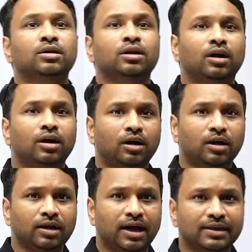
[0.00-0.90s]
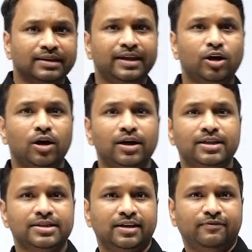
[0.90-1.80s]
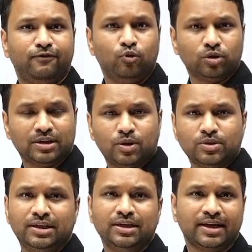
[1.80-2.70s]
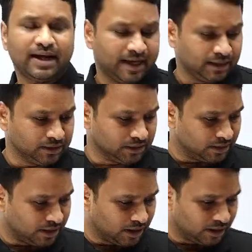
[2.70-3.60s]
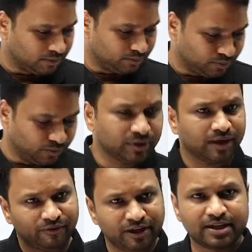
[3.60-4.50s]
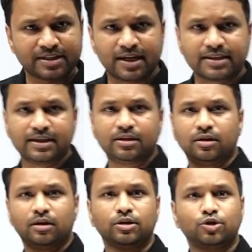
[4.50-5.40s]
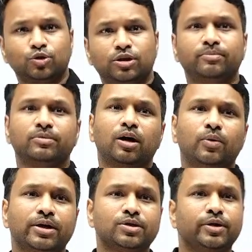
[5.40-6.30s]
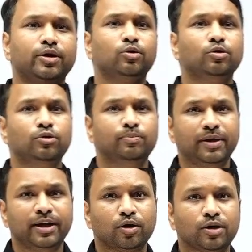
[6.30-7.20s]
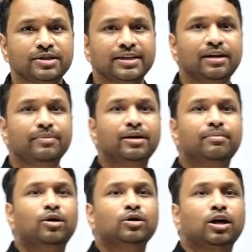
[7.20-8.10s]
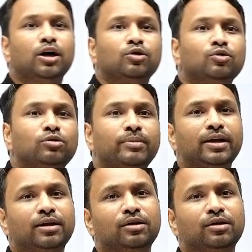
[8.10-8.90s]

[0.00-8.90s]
Gandhi College at 4000 rank, we'll discuss it, chudam how it is going to play across. Tell me about Karnool Medical